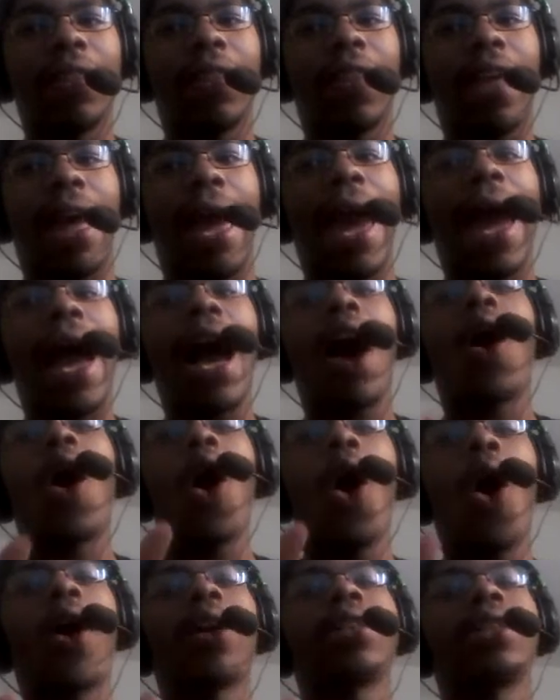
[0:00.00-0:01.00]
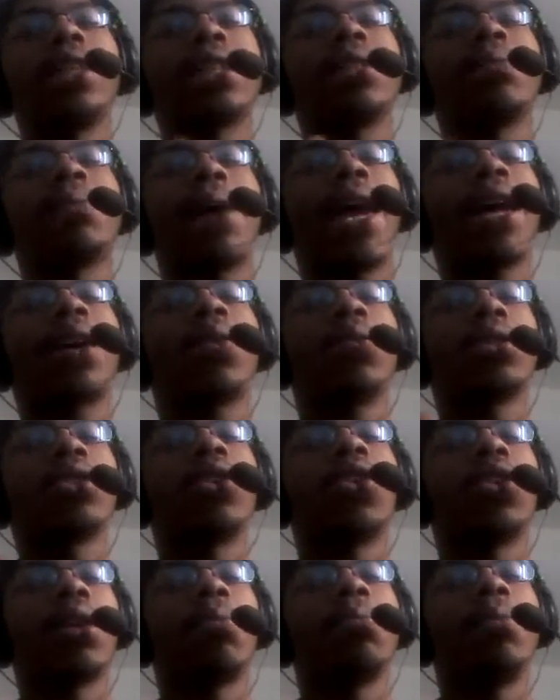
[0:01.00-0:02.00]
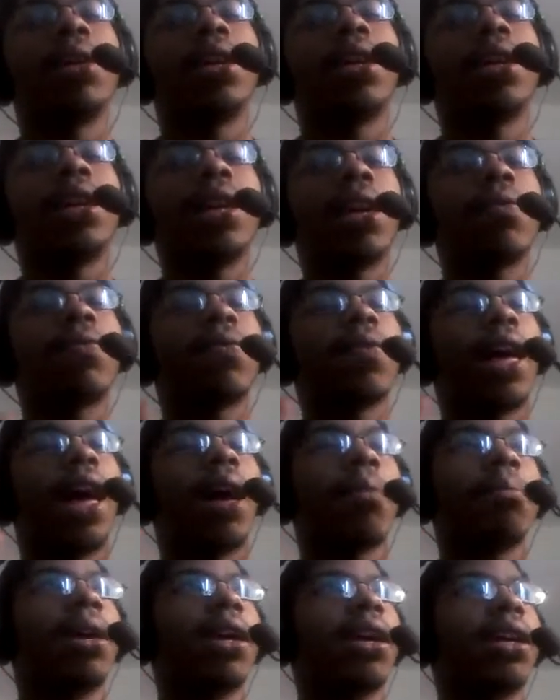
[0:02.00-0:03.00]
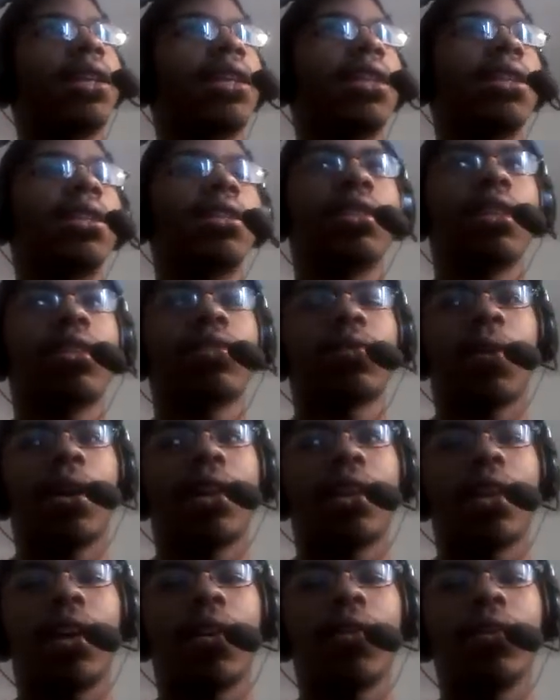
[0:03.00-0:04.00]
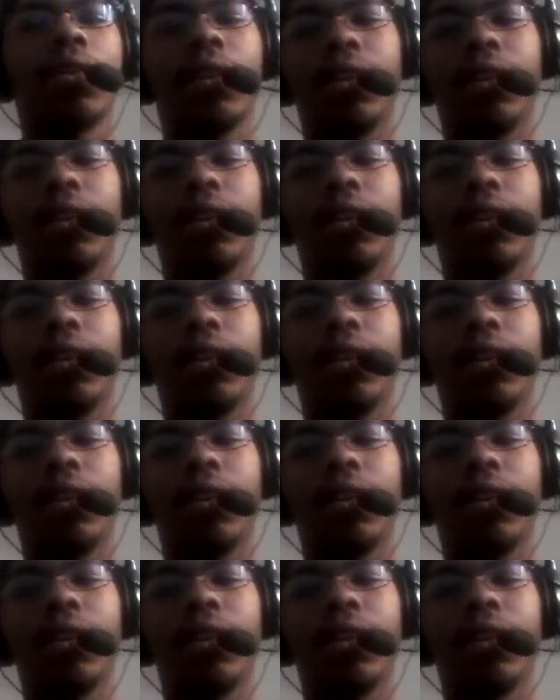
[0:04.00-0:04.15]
how hard the smack was going to be, if I'm making any sense right now.